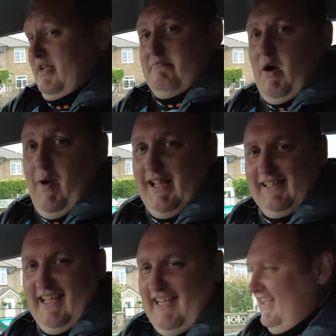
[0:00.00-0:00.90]
in my
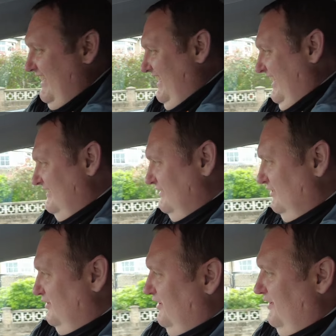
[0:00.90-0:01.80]
welly.
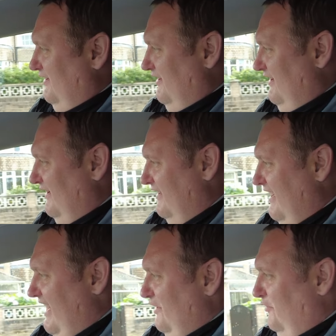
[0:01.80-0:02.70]

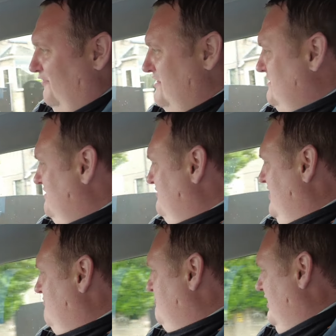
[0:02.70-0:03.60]
I love fish and
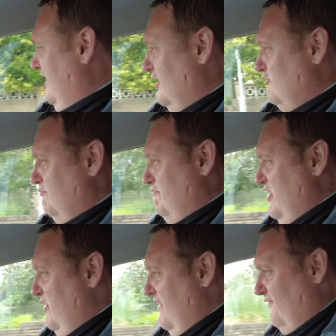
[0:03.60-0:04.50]
chips, me.
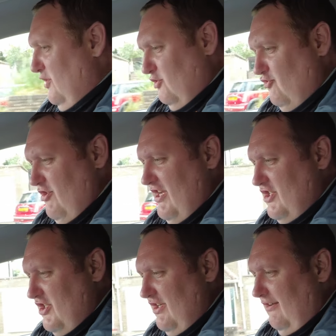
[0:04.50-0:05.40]
Beautiful,
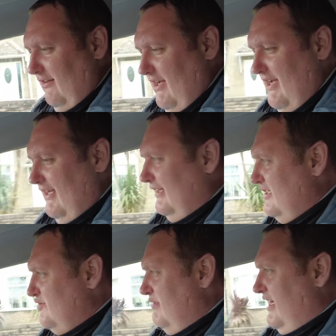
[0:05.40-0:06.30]
traditional
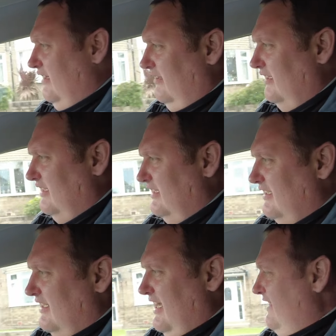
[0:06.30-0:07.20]
English meal,
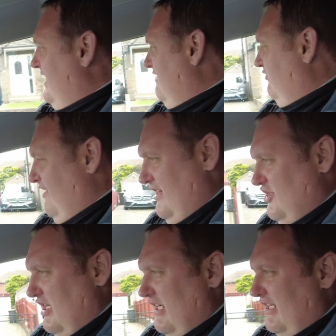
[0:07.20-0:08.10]
get that
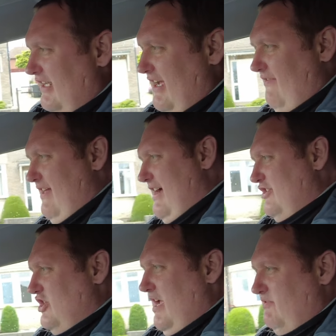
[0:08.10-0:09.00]
fish, get that
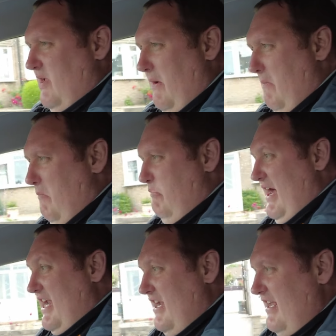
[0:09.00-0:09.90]
chips,
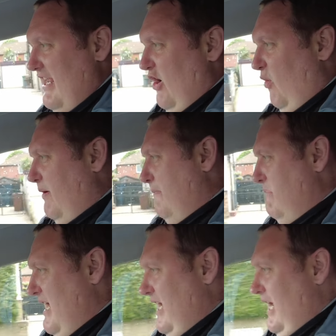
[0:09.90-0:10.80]
batter it up,
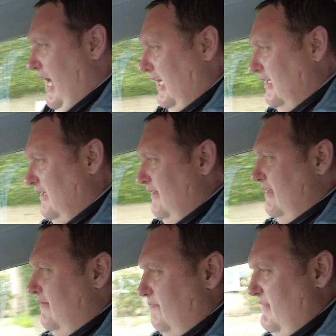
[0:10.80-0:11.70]
bang.
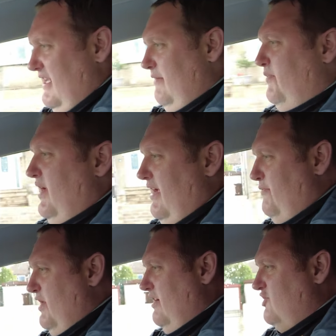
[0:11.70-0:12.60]
Bit of
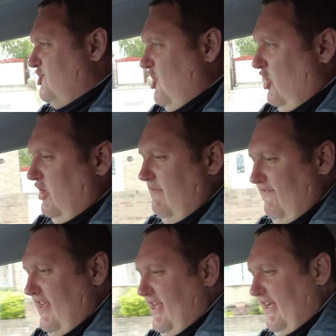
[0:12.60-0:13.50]
paper, salt
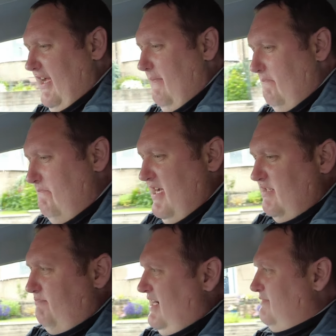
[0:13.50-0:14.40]
and vinegar,
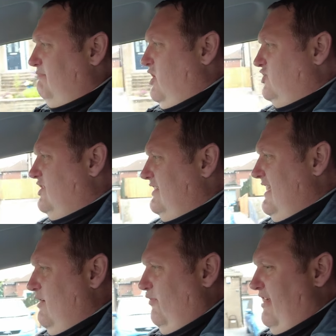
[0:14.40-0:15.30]
bish bash bosh,
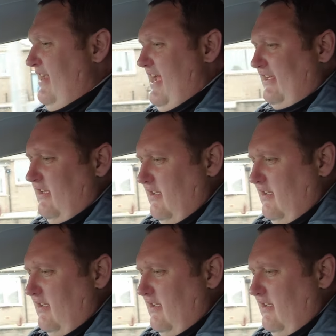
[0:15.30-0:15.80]
down the neck.